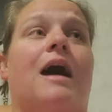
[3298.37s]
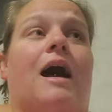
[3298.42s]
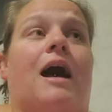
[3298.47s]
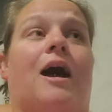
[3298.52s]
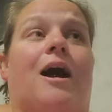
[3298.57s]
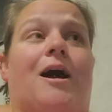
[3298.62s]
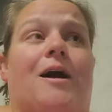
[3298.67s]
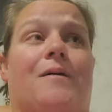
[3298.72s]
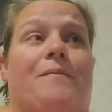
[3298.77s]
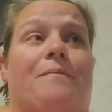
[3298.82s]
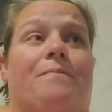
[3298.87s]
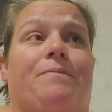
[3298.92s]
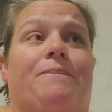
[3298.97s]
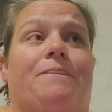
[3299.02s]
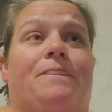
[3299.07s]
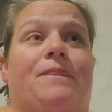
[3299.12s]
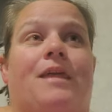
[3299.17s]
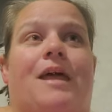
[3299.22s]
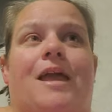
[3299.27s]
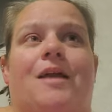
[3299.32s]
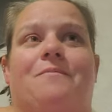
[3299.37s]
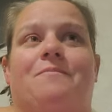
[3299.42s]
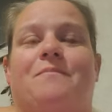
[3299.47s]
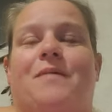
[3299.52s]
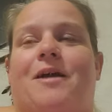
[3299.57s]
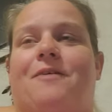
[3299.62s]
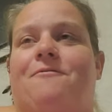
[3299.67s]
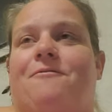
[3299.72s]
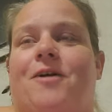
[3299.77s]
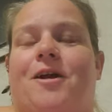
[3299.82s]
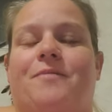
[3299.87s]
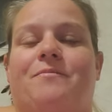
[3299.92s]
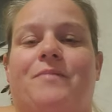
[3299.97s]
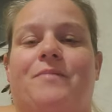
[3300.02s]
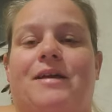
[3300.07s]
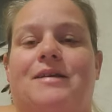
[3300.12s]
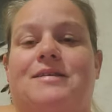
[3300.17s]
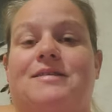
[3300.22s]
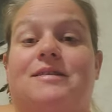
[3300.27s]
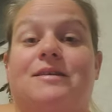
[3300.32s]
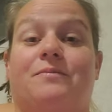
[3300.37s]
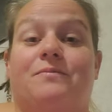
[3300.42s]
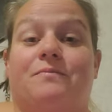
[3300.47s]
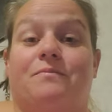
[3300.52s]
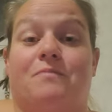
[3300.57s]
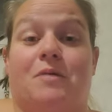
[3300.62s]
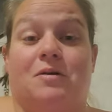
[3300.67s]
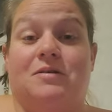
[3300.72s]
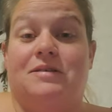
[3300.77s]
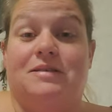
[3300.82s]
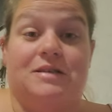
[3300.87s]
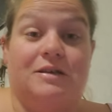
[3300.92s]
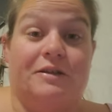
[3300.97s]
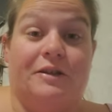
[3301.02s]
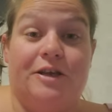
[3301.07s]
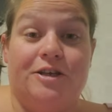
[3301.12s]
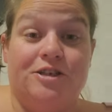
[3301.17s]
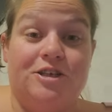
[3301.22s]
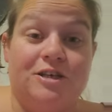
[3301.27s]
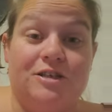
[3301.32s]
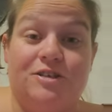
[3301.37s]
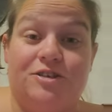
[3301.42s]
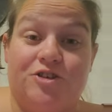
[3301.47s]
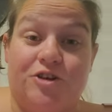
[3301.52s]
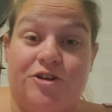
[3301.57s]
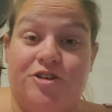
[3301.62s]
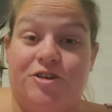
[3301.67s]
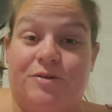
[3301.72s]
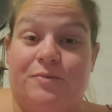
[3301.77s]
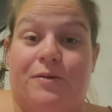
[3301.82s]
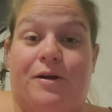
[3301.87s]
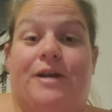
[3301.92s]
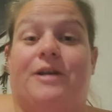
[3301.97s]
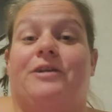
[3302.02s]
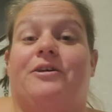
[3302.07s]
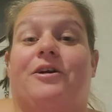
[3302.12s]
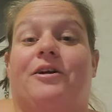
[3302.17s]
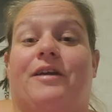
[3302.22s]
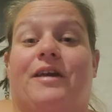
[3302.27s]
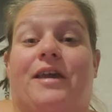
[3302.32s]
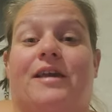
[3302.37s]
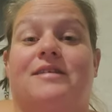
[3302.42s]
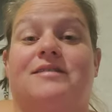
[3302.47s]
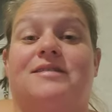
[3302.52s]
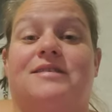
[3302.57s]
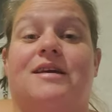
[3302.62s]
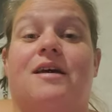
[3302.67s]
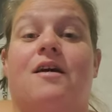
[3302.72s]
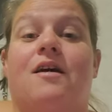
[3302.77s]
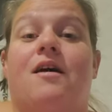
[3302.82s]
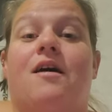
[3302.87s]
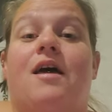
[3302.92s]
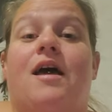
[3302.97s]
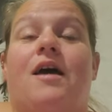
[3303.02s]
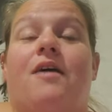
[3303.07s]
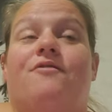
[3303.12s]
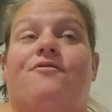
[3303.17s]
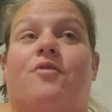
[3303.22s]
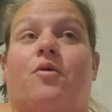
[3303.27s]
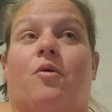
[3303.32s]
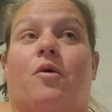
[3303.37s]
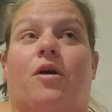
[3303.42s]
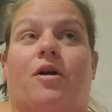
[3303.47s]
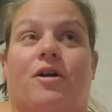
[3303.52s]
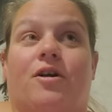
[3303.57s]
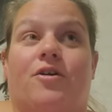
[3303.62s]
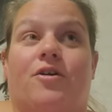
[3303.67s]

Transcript: Um, like, my friend makes the most delicious gingerbread cookies for